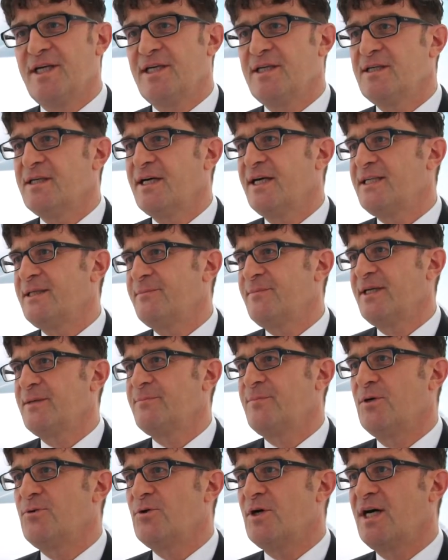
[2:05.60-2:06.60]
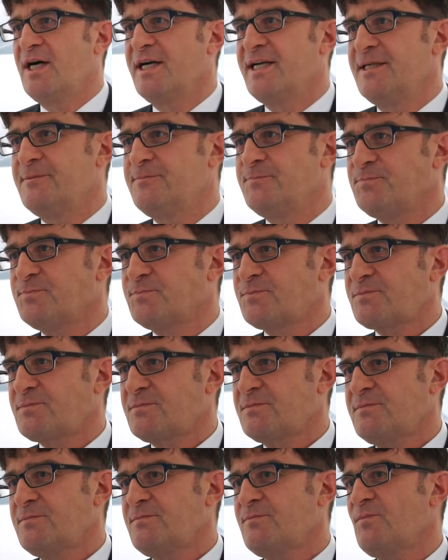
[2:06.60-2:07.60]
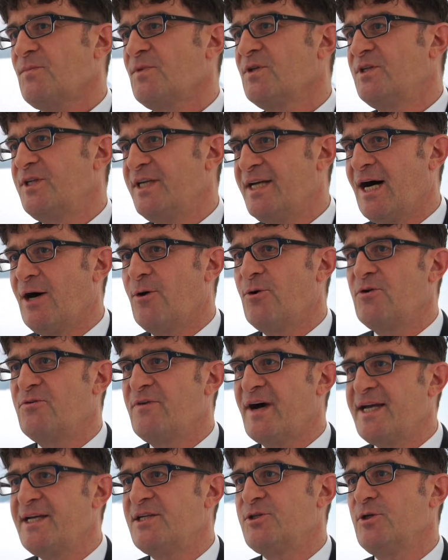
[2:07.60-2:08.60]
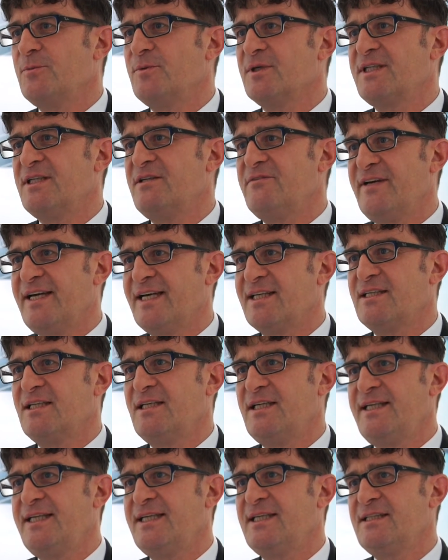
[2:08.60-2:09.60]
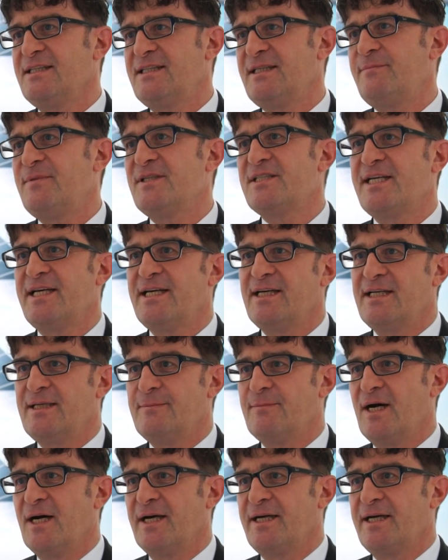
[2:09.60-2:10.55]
for the new Radipac product range, with numbers well above those previously seen on the market.